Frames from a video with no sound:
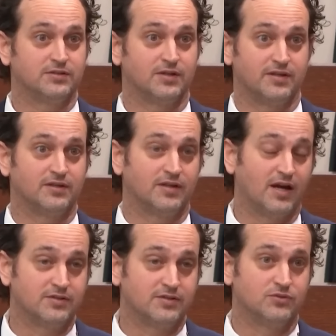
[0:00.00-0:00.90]
I think the
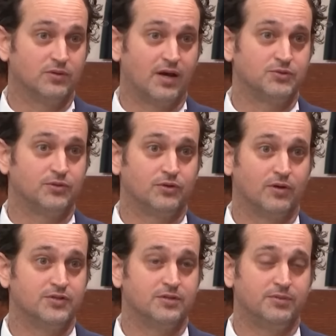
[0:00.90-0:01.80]
Nazis were absolutely
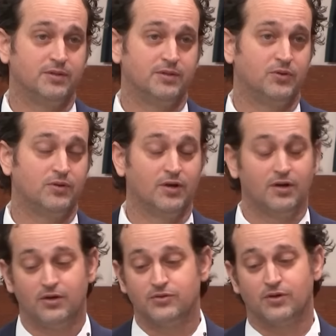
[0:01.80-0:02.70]
crazy people.
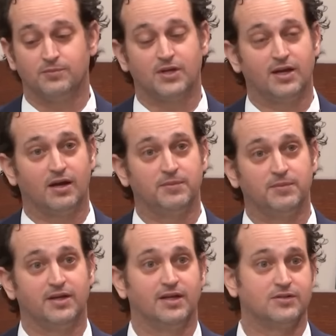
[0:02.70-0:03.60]
So I'm saying I'm going
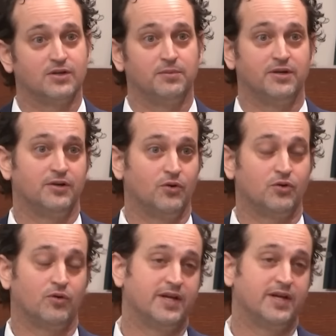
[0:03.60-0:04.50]
to get somebody to go
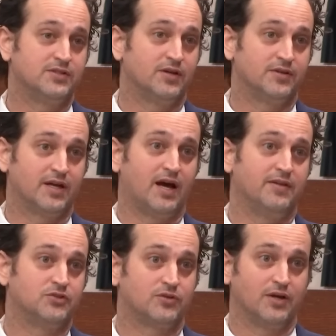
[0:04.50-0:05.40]
crazy on the guy
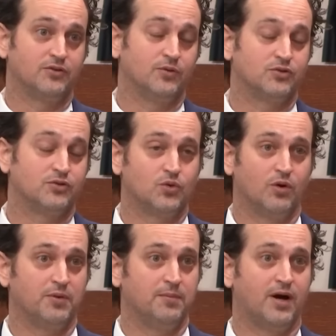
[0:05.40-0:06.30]
that's trying to
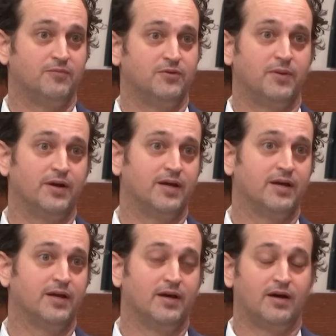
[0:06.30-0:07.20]
extort my mom for money.
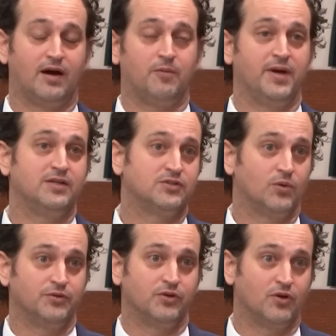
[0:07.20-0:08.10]
I'll pay
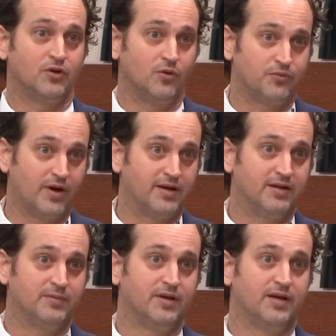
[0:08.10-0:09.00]
someone to go threaten
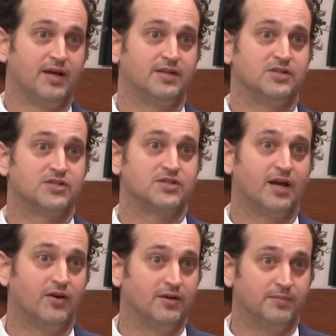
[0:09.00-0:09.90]
him and to
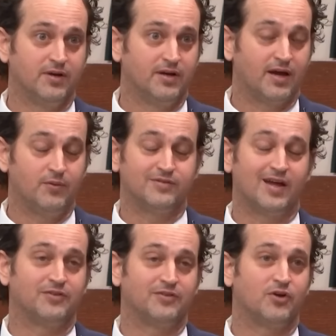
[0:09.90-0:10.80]
scare him. I was
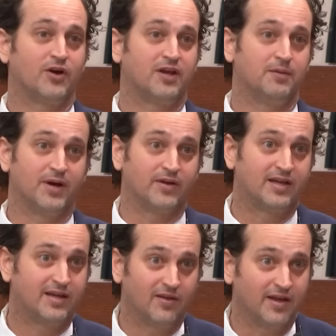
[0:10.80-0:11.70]
not talking about
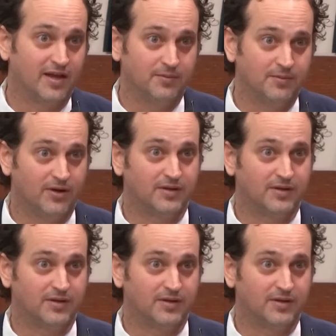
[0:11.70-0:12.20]
killing anybody.